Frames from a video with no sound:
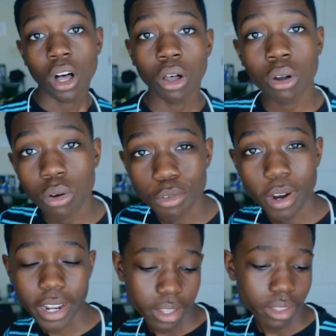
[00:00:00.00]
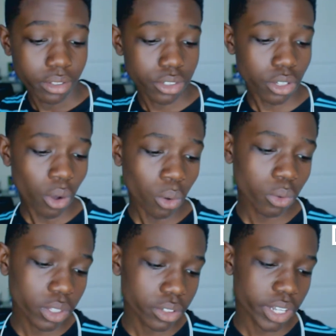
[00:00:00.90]
Alrighty then.
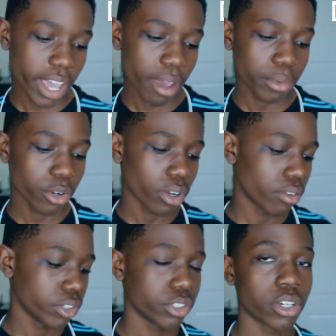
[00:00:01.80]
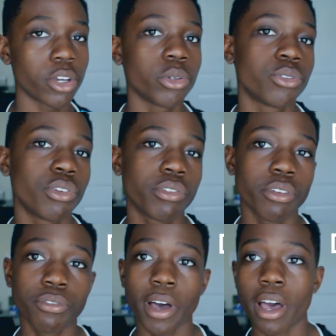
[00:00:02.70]
So the diameter of this yo-yo is
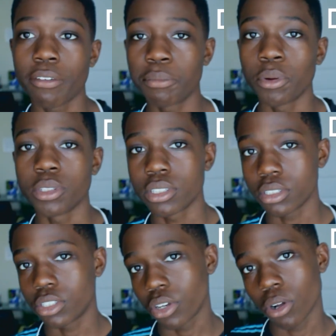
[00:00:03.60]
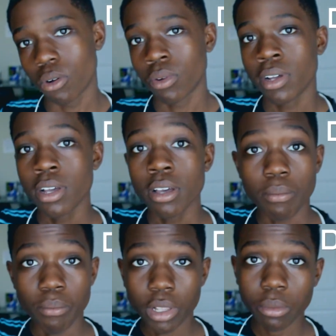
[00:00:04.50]
55.0
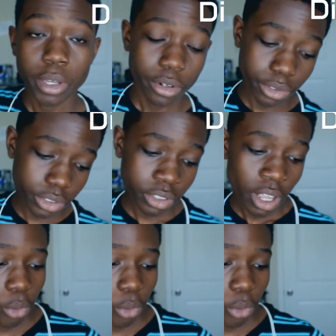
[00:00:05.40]
millimeters.